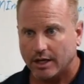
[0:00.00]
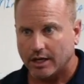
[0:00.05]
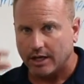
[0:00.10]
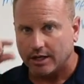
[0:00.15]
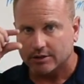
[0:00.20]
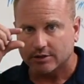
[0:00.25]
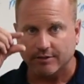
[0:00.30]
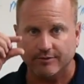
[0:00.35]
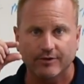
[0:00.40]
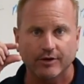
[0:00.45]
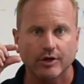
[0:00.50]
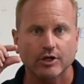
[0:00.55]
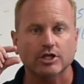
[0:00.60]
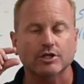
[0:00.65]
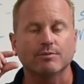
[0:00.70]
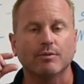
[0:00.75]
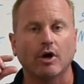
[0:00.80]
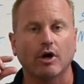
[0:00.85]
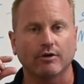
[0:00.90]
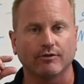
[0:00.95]
it's a very
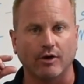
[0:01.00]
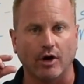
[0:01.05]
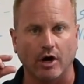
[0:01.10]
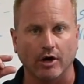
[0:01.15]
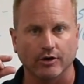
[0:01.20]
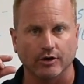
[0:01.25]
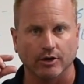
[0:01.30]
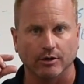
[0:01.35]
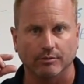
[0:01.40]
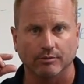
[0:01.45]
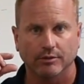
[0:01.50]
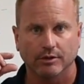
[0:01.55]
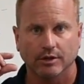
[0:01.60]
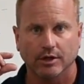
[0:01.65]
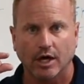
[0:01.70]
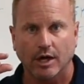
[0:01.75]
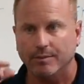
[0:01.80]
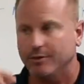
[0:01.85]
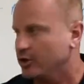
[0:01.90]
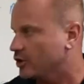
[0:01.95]
small volume.
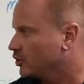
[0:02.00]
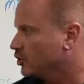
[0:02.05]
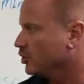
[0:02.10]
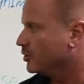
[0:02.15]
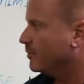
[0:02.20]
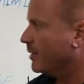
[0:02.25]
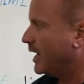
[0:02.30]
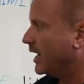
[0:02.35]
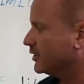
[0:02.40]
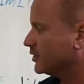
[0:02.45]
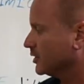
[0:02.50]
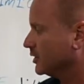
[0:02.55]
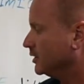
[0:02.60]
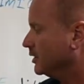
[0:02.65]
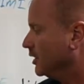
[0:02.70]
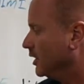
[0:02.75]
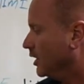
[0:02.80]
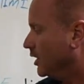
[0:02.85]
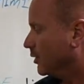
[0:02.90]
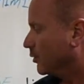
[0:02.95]
I mean, could you imagine
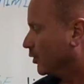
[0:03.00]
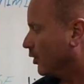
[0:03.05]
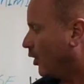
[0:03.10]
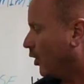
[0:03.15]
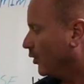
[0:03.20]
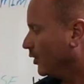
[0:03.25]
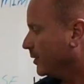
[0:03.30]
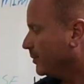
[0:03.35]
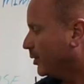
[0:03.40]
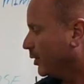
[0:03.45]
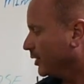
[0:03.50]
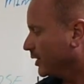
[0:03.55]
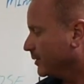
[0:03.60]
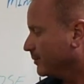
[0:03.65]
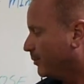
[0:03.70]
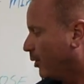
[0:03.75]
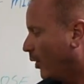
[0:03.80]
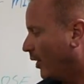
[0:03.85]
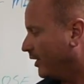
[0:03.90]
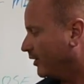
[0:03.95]
we're only putting
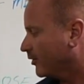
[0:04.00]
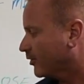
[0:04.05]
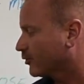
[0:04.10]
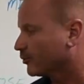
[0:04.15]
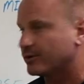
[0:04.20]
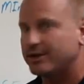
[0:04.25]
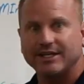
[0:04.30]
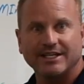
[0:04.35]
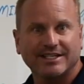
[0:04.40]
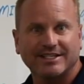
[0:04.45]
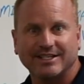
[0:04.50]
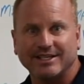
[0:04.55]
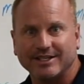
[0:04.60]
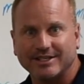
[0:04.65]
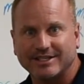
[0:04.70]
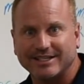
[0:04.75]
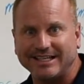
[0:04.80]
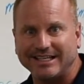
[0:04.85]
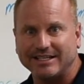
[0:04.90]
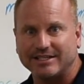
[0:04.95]
0.3
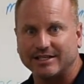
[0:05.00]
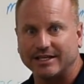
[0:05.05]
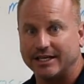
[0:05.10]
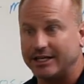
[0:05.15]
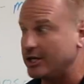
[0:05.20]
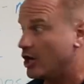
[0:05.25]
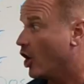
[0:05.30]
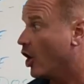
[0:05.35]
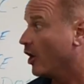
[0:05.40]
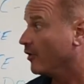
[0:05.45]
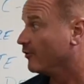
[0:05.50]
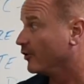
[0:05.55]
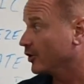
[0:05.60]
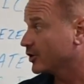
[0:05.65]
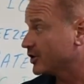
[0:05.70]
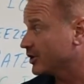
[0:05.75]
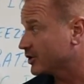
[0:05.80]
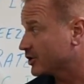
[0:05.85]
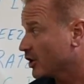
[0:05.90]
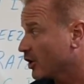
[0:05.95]
cc's in
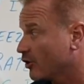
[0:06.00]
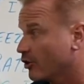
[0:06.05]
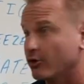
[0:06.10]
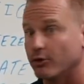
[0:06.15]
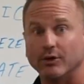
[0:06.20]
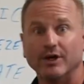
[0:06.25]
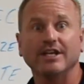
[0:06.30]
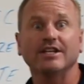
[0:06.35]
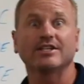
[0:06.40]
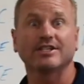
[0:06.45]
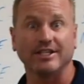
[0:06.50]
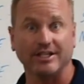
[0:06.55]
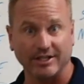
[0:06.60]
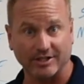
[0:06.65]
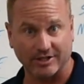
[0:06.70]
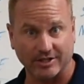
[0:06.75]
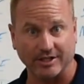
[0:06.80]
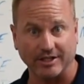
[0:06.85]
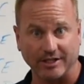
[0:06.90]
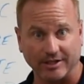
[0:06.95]
versus 3
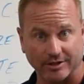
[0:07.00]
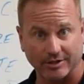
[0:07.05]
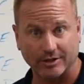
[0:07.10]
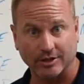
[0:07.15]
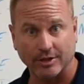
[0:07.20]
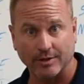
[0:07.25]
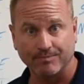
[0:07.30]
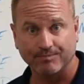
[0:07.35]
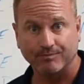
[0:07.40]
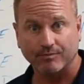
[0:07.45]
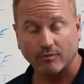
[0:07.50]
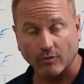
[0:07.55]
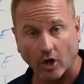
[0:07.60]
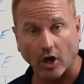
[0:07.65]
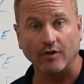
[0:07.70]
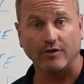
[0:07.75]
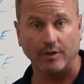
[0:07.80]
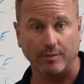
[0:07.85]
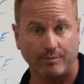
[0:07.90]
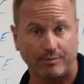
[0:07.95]
cc's
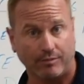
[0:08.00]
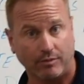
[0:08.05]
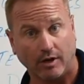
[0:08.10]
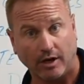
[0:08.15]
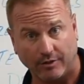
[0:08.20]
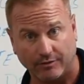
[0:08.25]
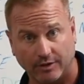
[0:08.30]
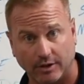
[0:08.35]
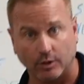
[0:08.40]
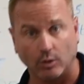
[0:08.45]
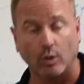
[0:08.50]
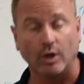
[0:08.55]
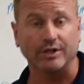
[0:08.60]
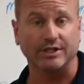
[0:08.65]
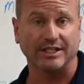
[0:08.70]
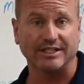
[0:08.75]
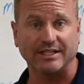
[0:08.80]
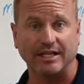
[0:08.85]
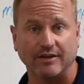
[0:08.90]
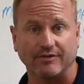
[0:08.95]
of a 1
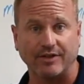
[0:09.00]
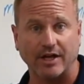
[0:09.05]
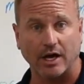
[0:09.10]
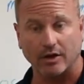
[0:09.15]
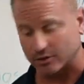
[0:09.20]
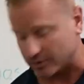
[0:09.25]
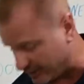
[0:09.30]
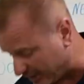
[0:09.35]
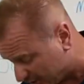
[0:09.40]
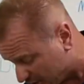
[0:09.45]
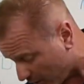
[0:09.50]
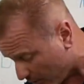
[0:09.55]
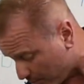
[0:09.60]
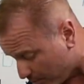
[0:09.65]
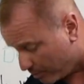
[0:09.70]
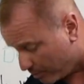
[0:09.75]
to 10,000. That's a